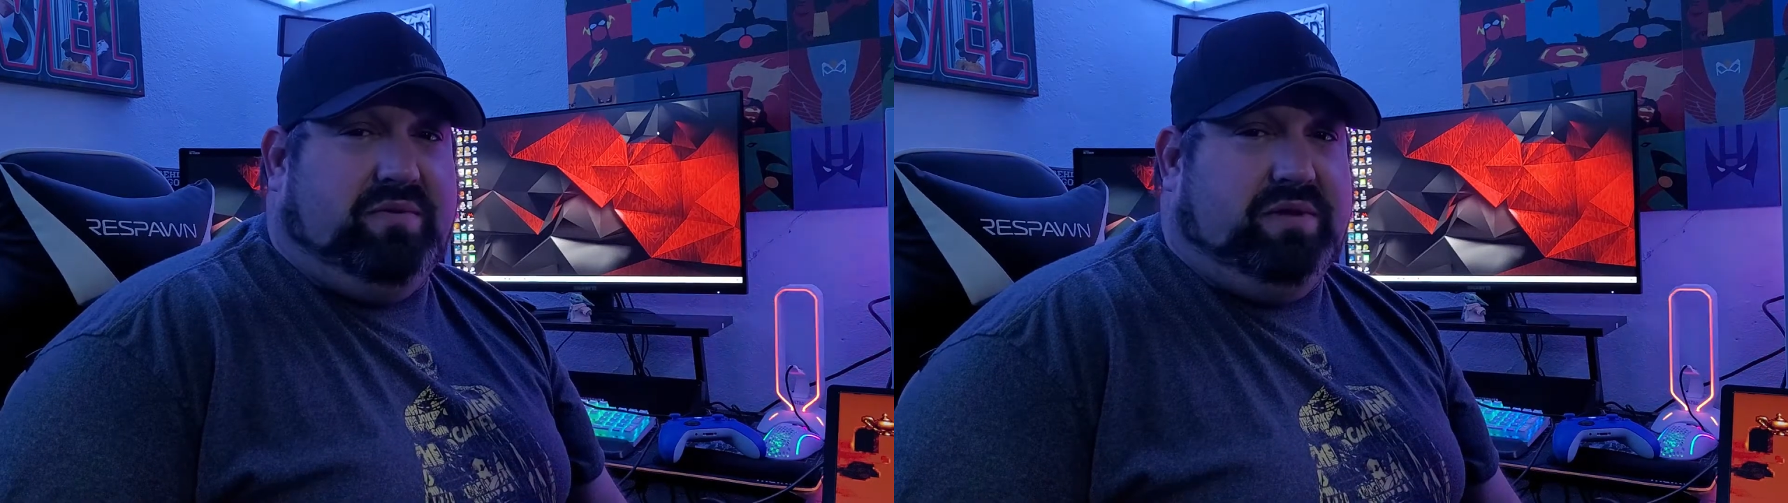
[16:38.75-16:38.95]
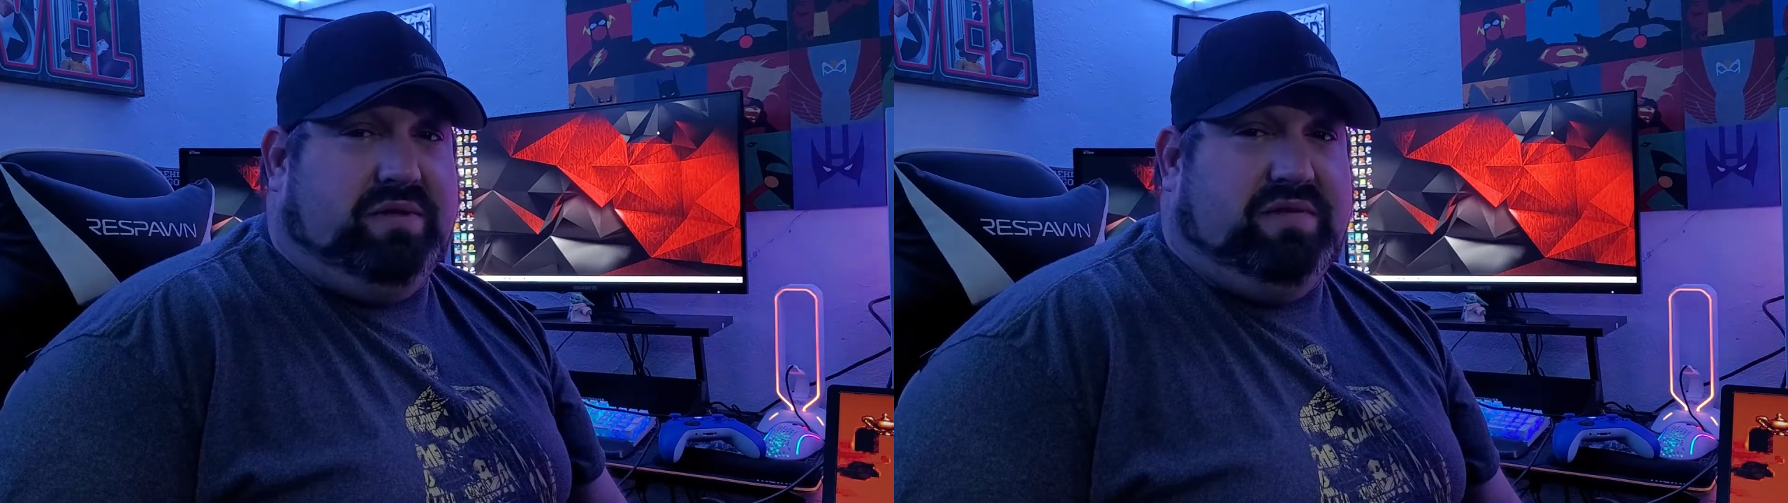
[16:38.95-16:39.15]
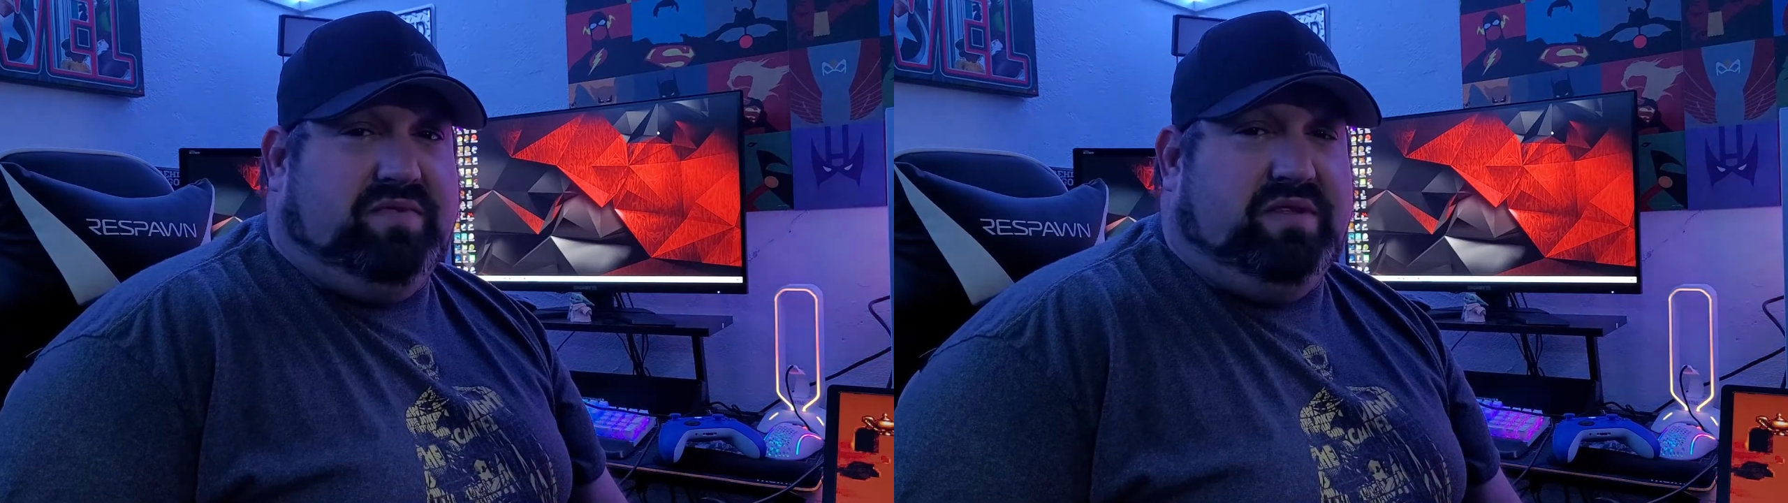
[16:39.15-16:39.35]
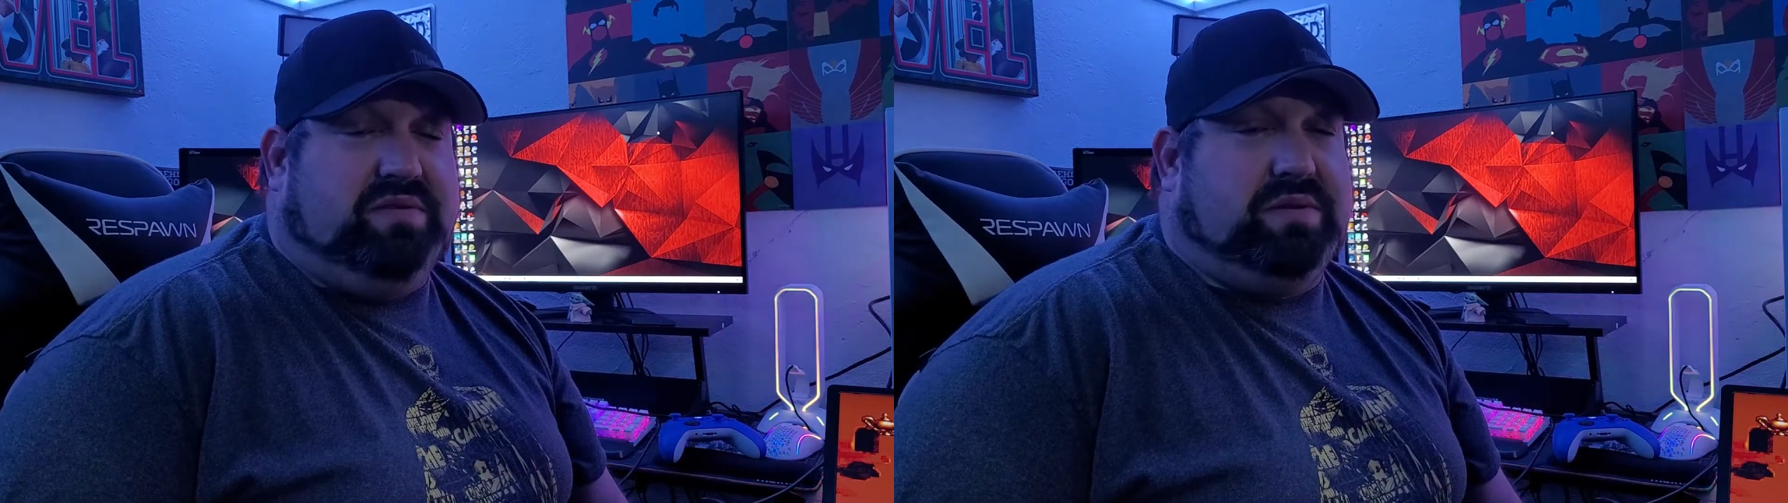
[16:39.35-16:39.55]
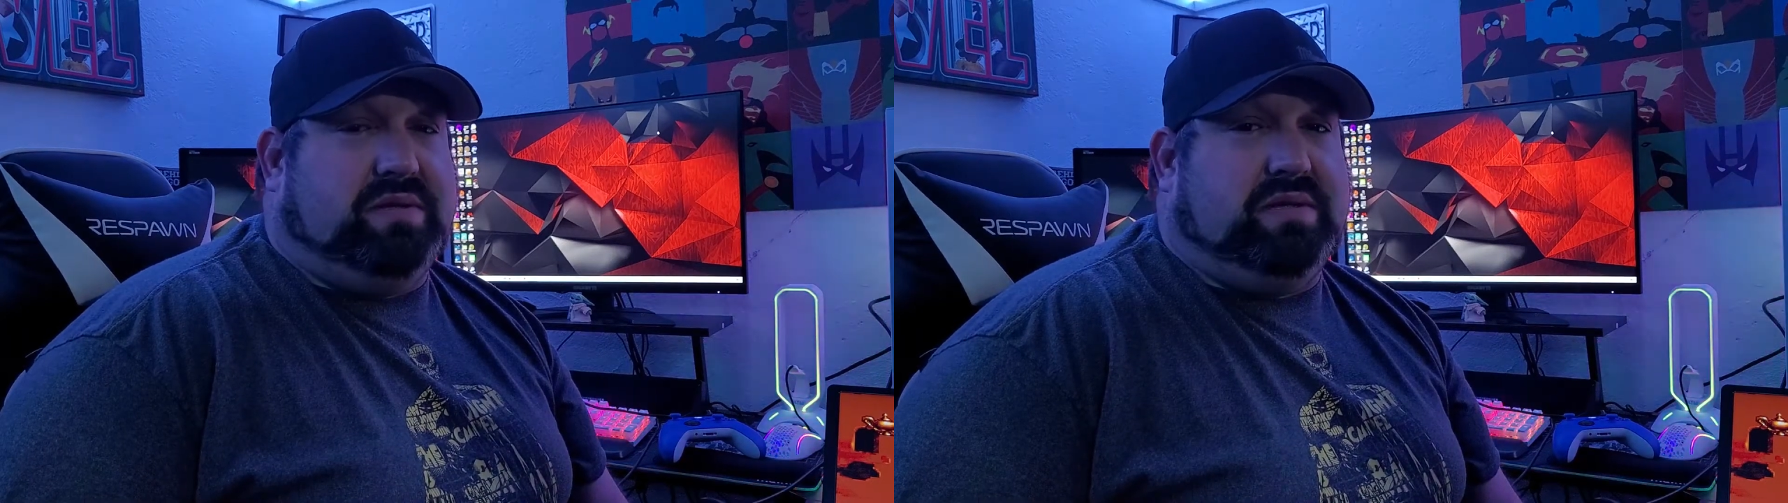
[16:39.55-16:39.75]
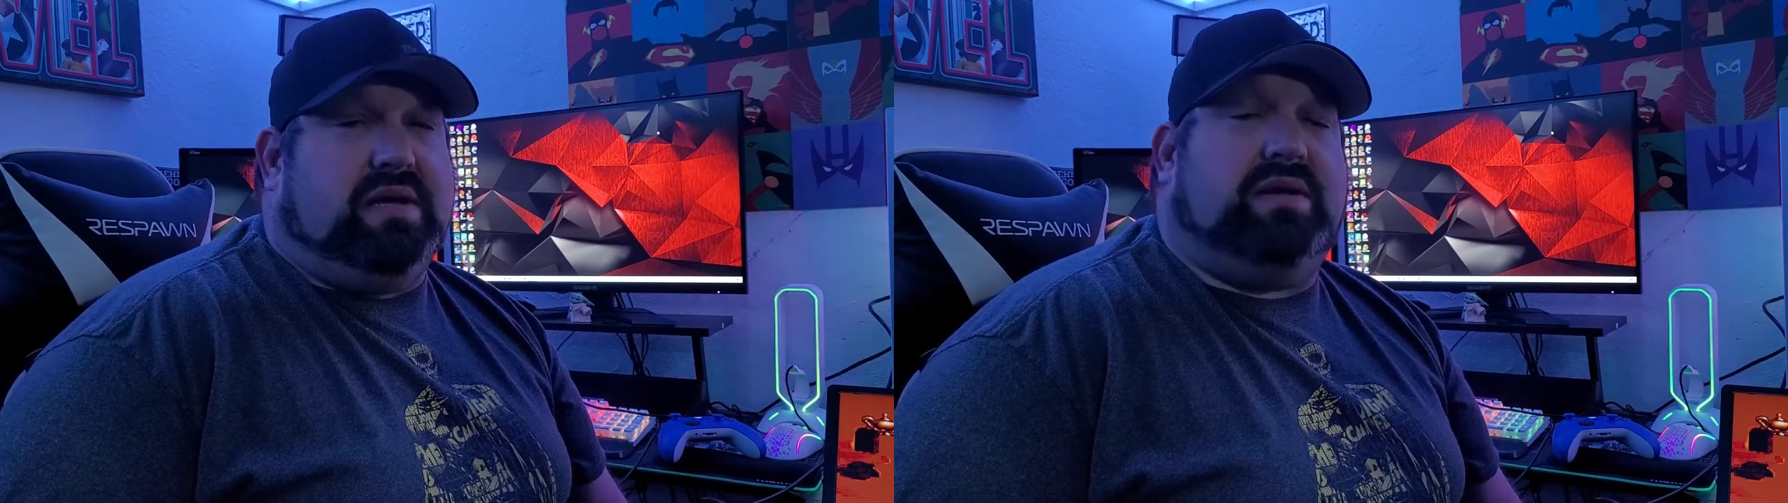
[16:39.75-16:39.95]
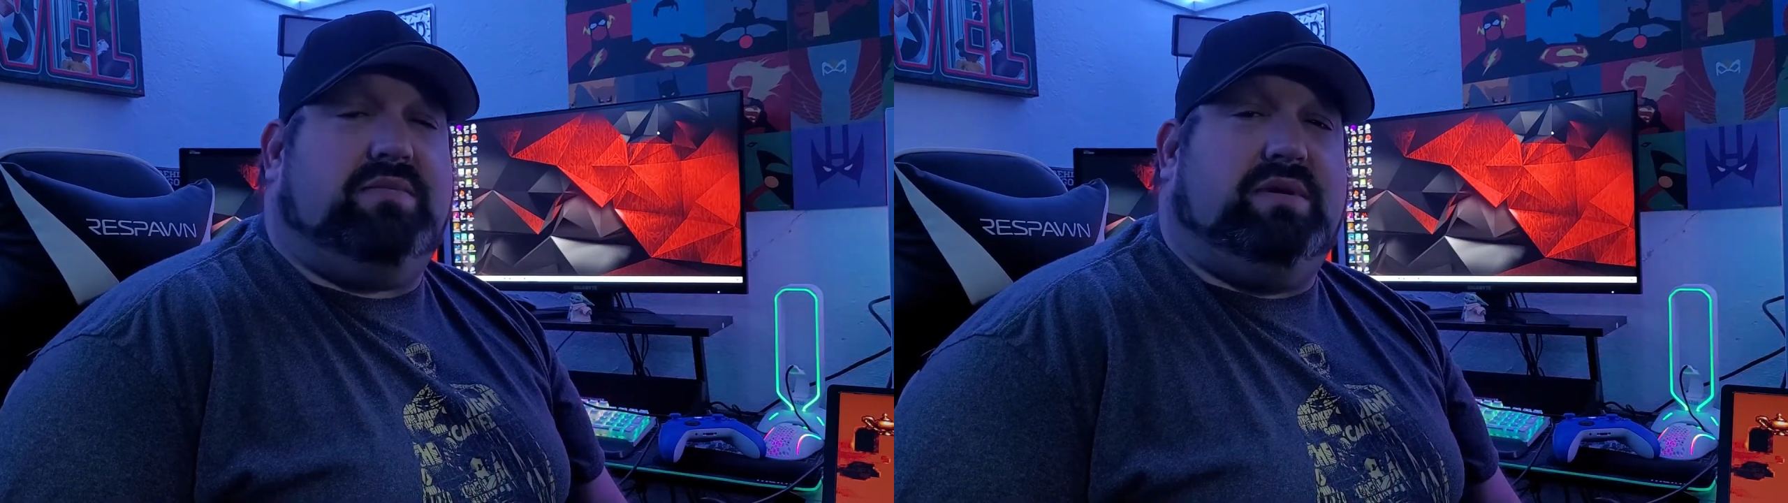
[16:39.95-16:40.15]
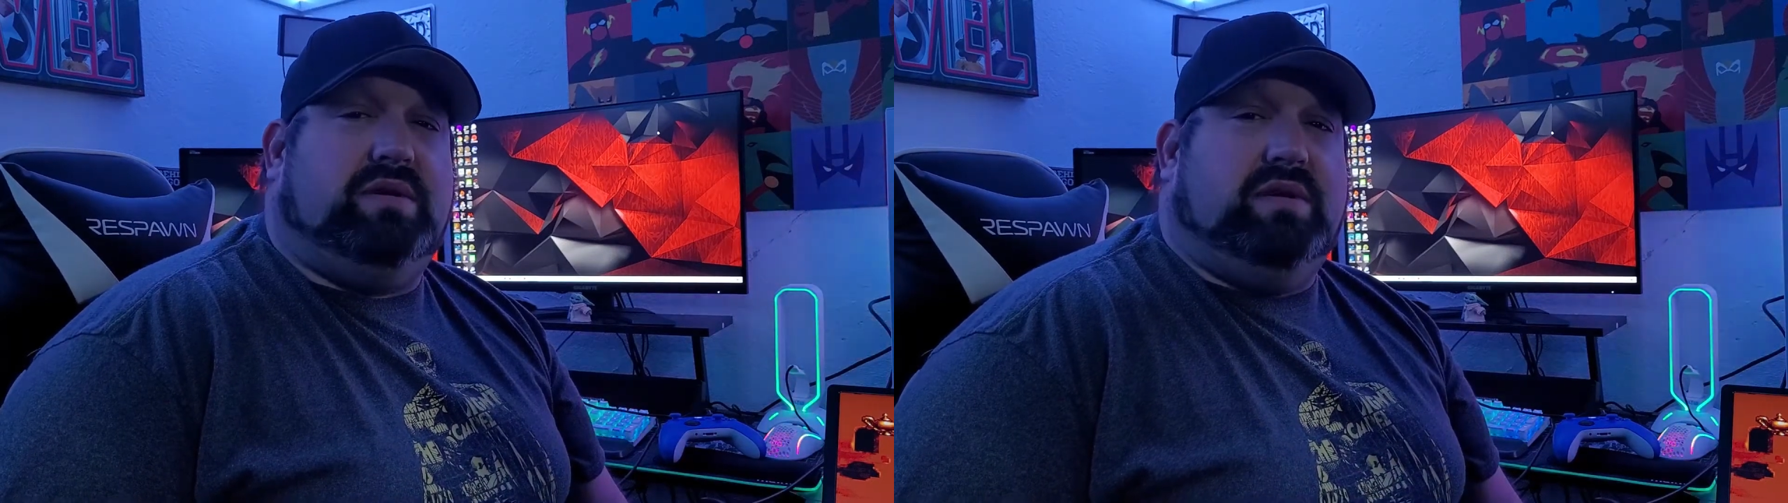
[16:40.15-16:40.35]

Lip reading: We do these videos all the time.